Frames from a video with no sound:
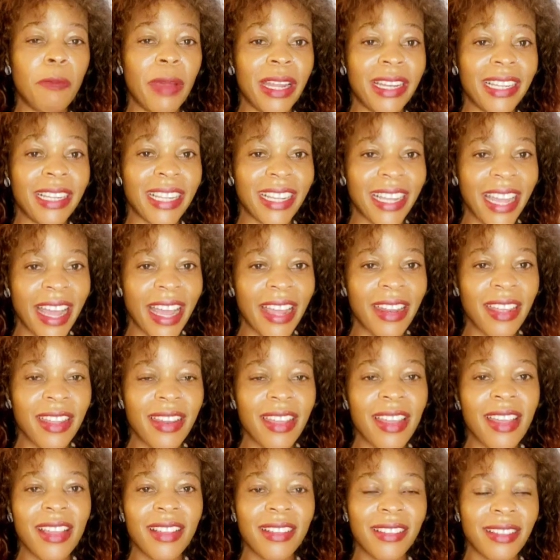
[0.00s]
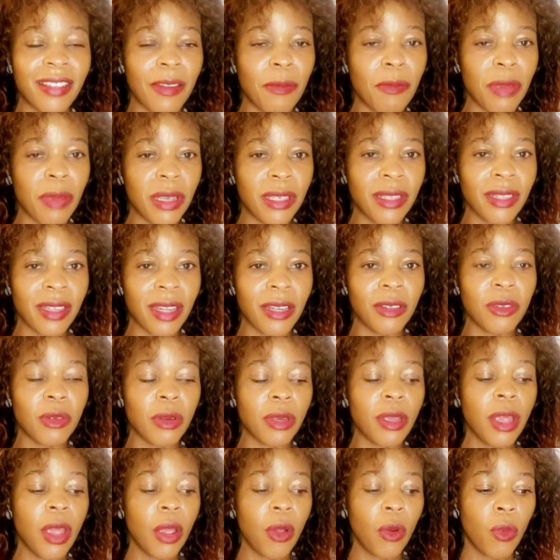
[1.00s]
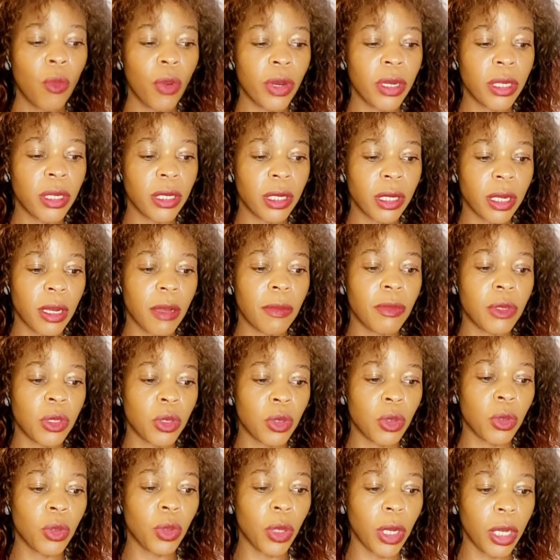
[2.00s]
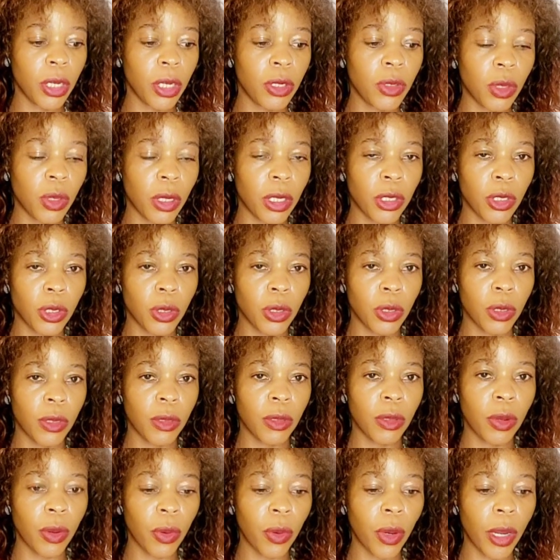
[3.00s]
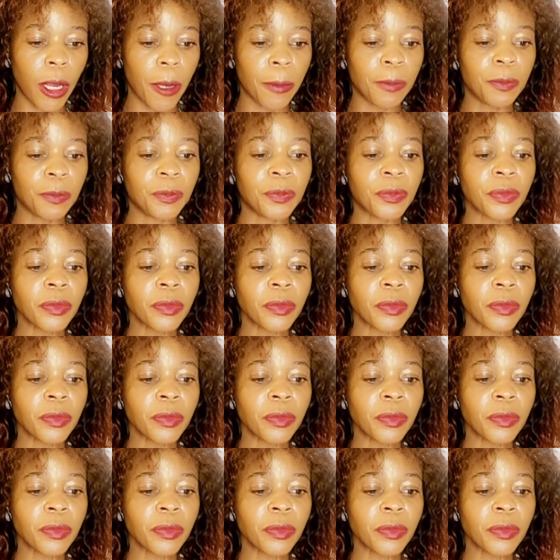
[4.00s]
but Canada is the best country when it comes to education. Okay,